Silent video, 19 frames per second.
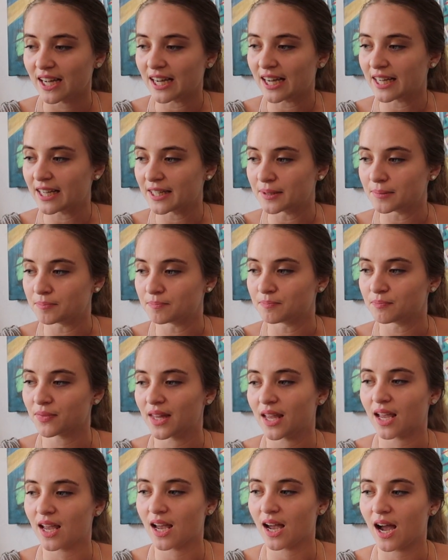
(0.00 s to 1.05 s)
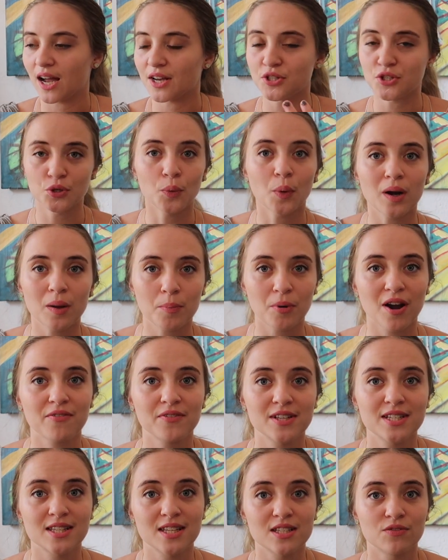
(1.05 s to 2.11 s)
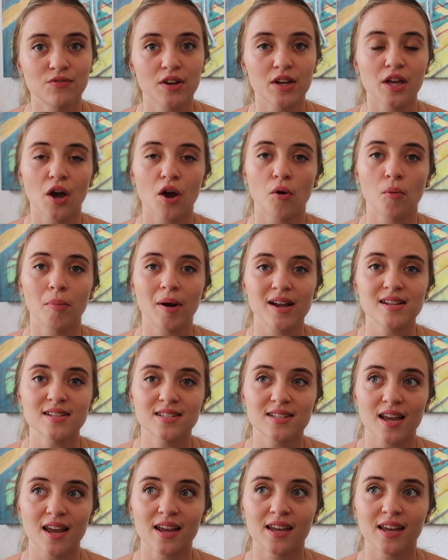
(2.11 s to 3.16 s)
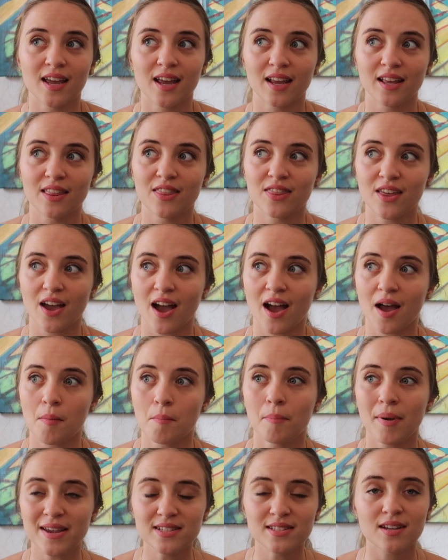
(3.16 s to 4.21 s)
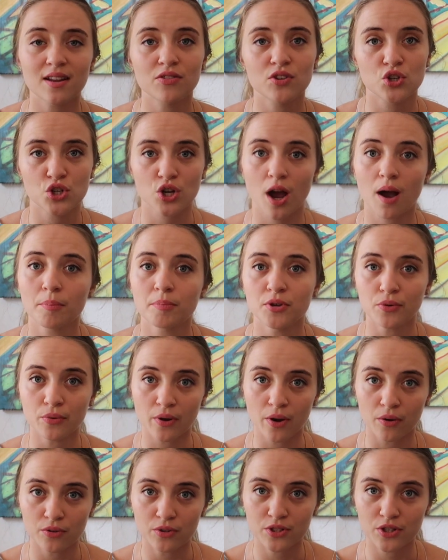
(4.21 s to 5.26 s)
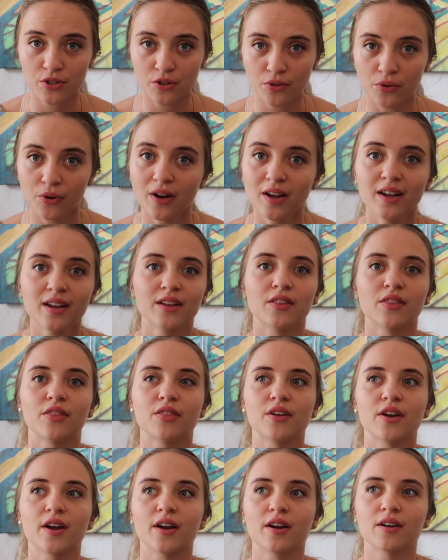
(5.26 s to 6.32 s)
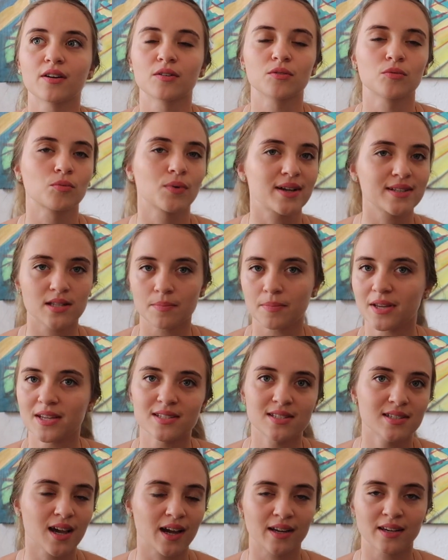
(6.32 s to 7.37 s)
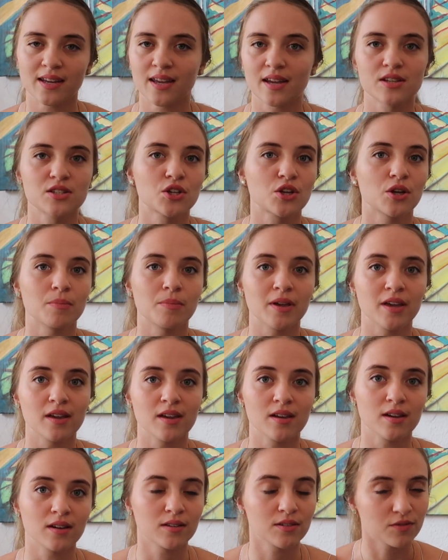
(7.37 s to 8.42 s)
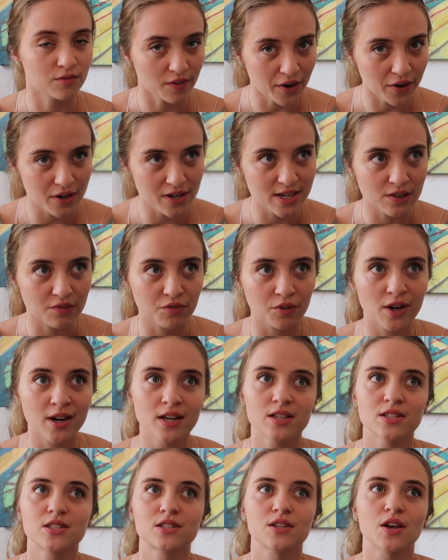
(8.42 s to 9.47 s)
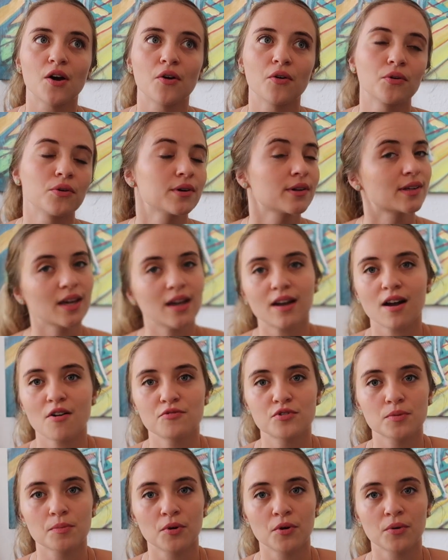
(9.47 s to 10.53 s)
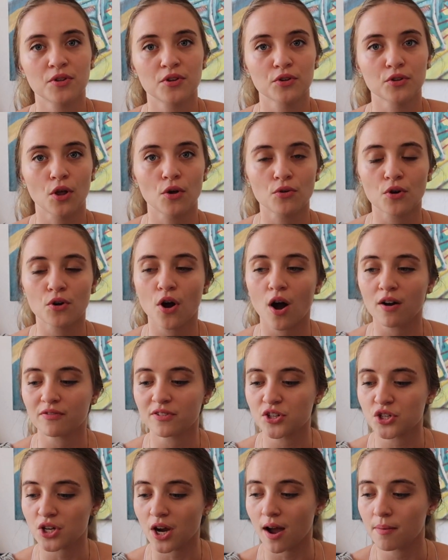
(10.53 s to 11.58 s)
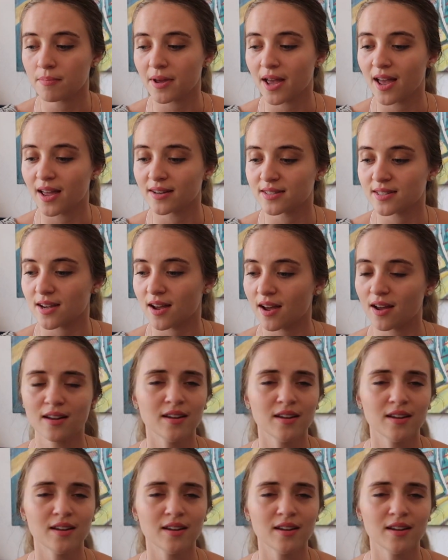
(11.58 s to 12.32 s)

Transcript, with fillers: I do want to preface this video by saying that based on the shop you go to, their recipes, techniques could be very different, so get comfortable with your local coffee shop and